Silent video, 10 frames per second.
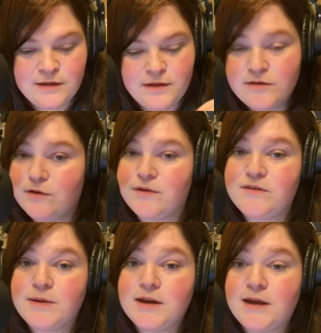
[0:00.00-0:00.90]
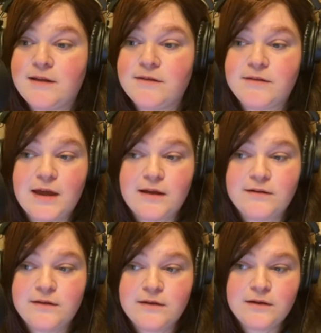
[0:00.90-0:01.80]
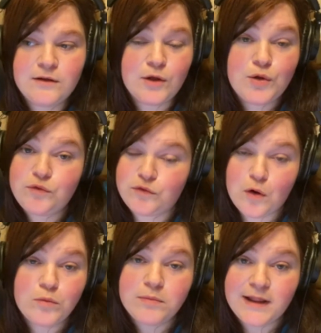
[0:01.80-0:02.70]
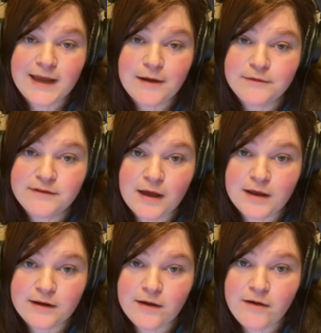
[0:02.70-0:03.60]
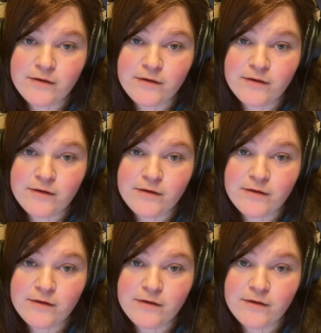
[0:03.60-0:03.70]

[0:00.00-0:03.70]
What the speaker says: There's always been kids that don't play outside.